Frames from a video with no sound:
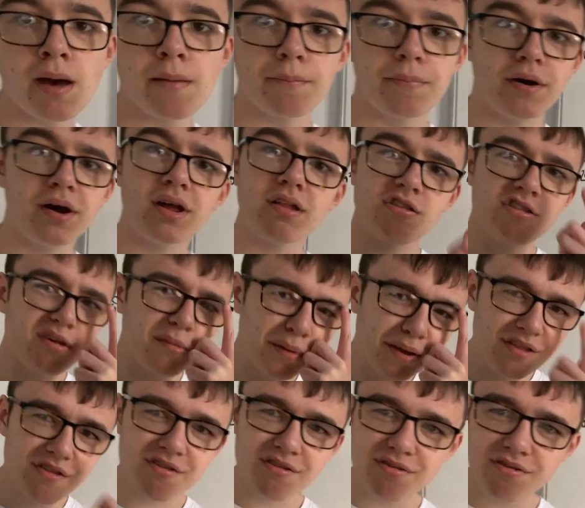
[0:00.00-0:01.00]
But in some
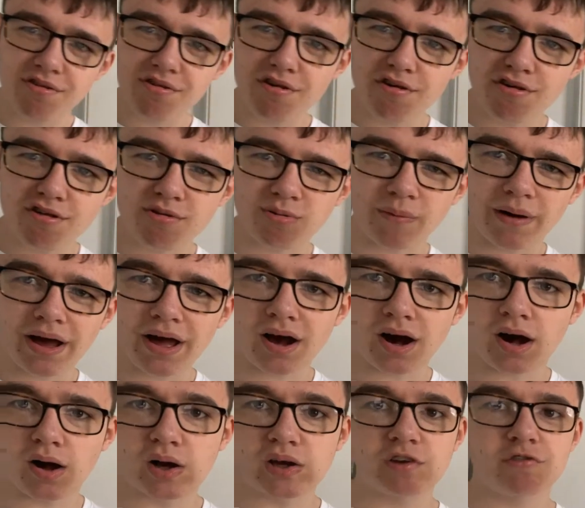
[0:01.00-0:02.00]
instances where
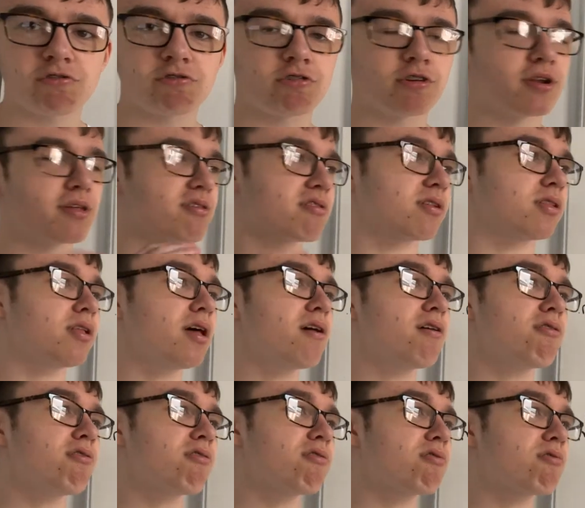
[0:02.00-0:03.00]
hydrogen is
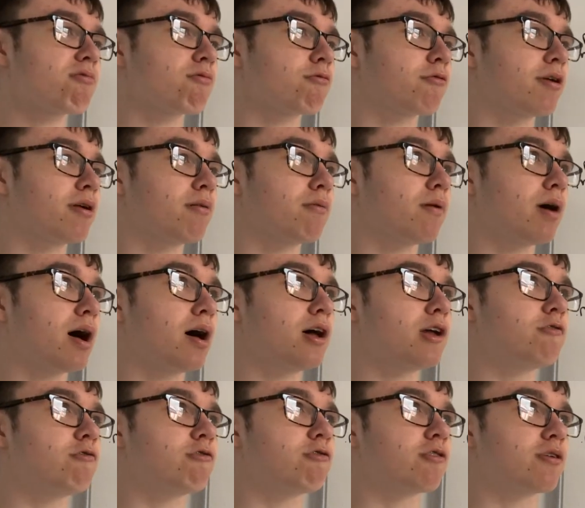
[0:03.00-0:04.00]
less,
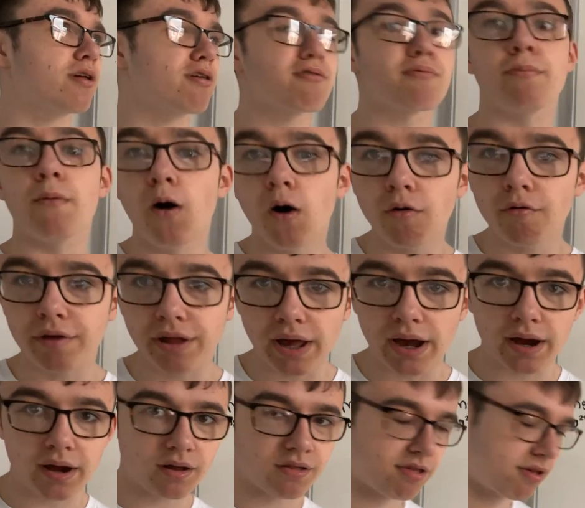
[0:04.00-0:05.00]
hydrogen is more
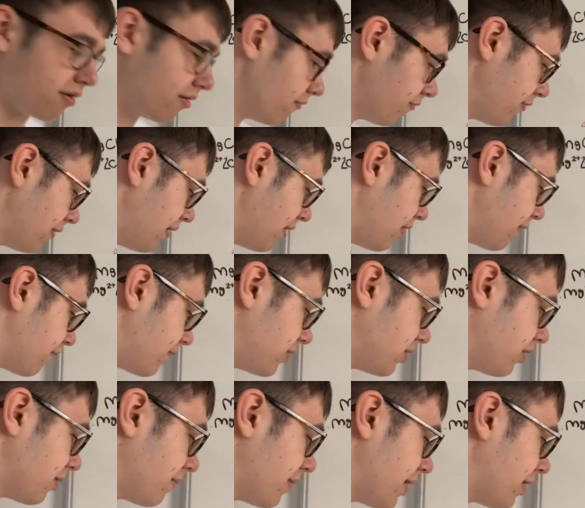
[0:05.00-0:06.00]
reactive than
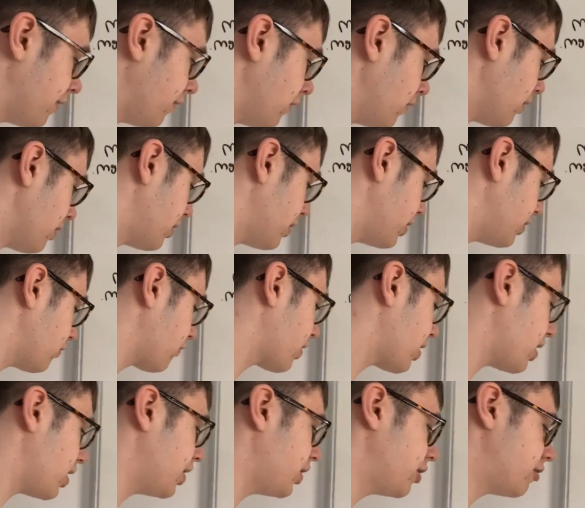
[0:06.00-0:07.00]
your metal, we will
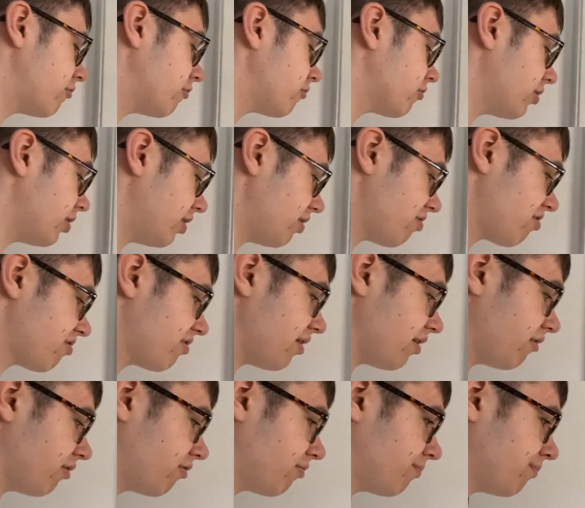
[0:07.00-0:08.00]
get hydrogen
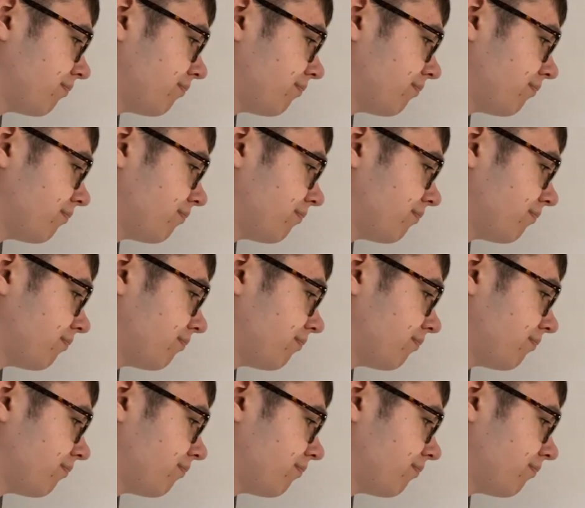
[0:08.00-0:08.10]
instead.